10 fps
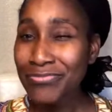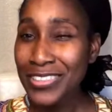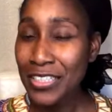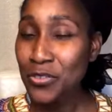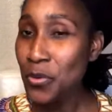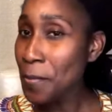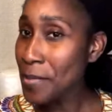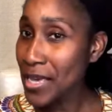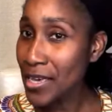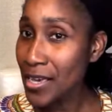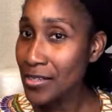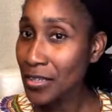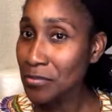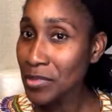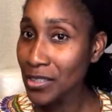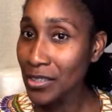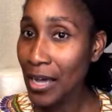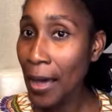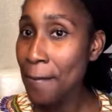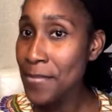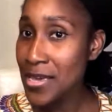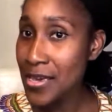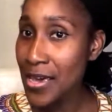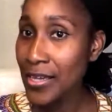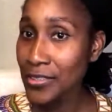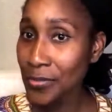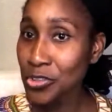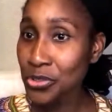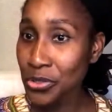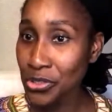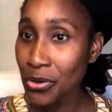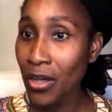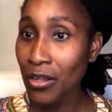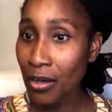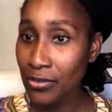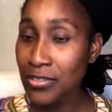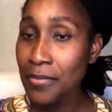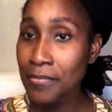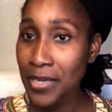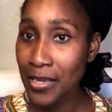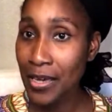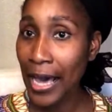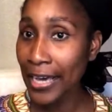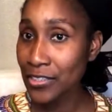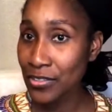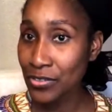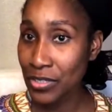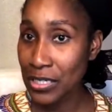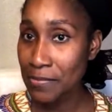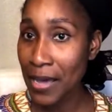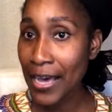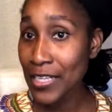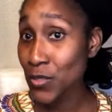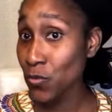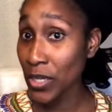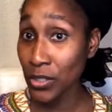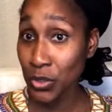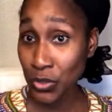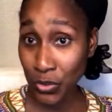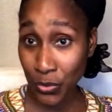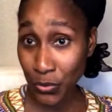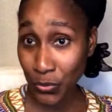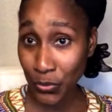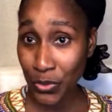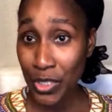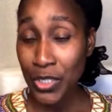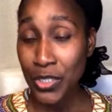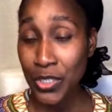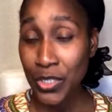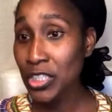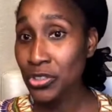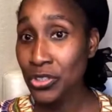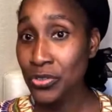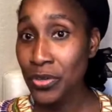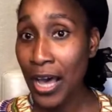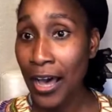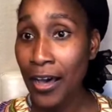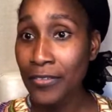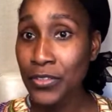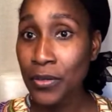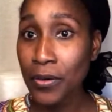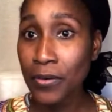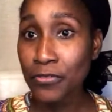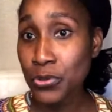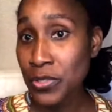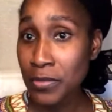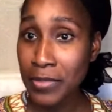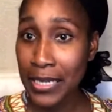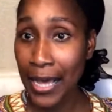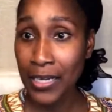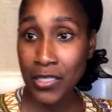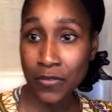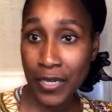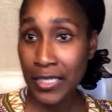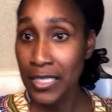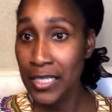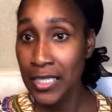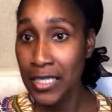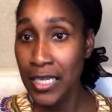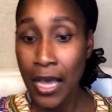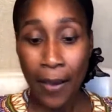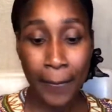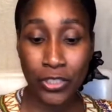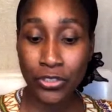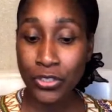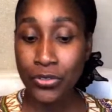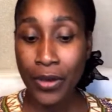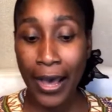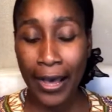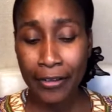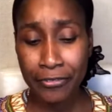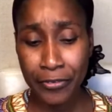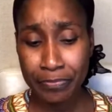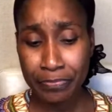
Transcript: since we're making nut milk, I may end up showing you all how to make ice cream as well too. So make sure you have your frozen bananas ready. Make sure you have